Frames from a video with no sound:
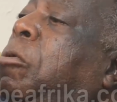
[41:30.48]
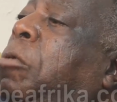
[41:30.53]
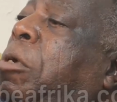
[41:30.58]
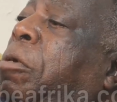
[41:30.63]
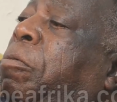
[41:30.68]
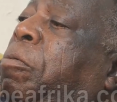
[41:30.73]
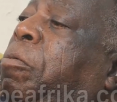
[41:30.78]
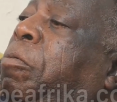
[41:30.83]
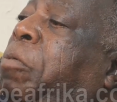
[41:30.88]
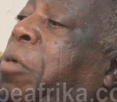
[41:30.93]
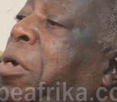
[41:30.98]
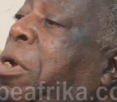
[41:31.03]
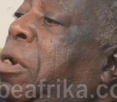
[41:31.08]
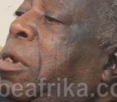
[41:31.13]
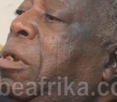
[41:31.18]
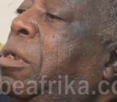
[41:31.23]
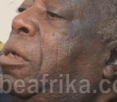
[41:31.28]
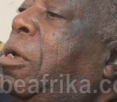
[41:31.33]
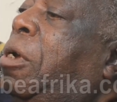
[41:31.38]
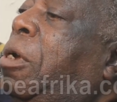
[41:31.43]
will
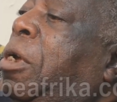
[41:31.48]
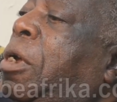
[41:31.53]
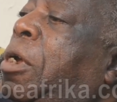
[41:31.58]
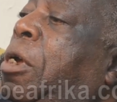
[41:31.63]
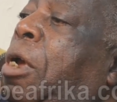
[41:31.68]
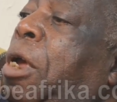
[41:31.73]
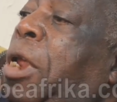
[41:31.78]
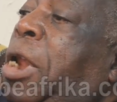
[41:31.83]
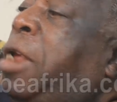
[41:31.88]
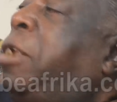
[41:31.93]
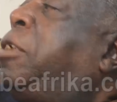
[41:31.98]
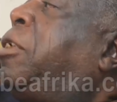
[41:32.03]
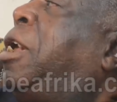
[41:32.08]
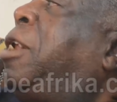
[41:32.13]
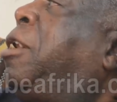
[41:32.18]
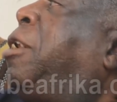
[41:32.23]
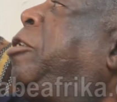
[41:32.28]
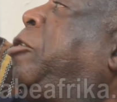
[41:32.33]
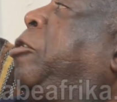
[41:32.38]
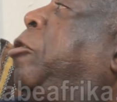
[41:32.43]
fail. There is
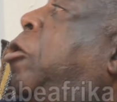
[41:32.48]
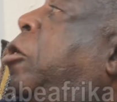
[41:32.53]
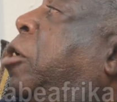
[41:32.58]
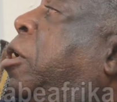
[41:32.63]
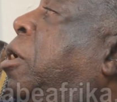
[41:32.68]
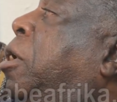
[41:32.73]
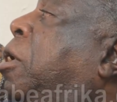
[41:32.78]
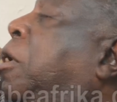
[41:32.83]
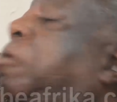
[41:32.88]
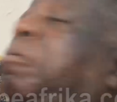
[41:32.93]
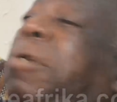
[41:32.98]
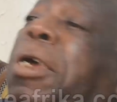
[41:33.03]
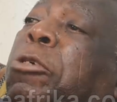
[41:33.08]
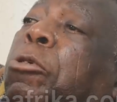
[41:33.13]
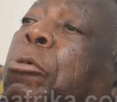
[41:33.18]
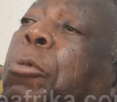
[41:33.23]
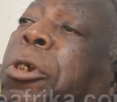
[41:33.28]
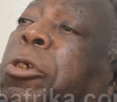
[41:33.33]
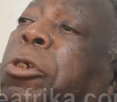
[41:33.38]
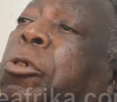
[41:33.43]
a drug. If there
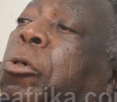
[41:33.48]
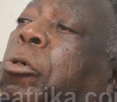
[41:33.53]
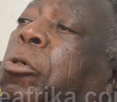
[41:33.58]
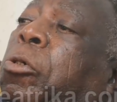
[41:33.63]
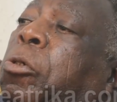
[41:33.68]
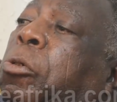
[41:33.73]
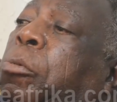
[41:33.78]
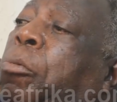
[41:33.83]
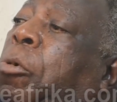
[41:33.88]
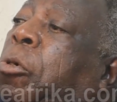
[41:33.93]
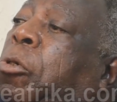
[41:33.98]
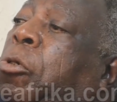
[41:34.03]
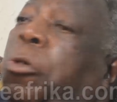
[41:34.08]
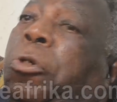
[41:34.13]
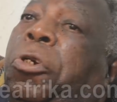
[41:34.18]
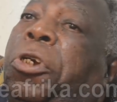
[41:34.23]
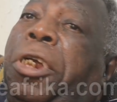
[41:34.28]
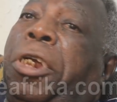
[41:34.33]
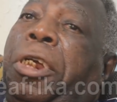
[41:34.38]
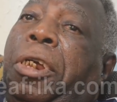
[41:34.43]
is nobody to smoke,
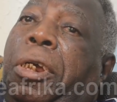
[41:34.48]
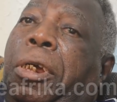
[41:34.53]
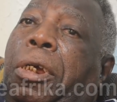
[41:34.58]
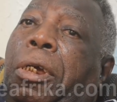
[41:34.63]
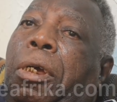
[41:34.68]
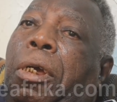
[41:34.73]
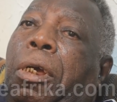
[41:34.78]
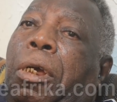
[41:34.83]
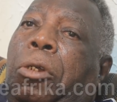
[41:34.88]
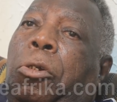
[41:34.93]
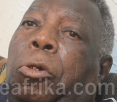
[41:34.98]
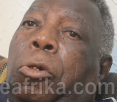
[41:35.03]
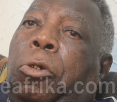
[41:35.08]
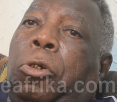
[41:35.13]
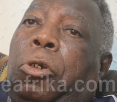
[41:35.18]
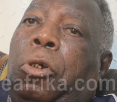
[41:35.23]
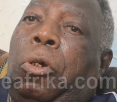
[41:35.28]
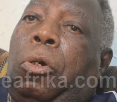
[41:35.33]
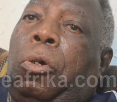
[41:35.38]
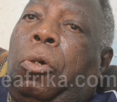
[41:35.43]
to drink,
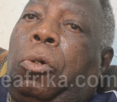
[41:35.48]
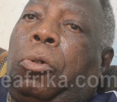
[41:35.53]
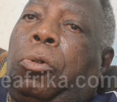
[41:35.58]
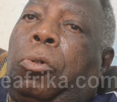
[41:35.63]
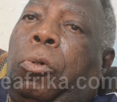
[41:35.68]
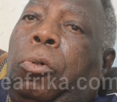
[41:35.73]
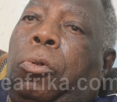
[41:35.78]
to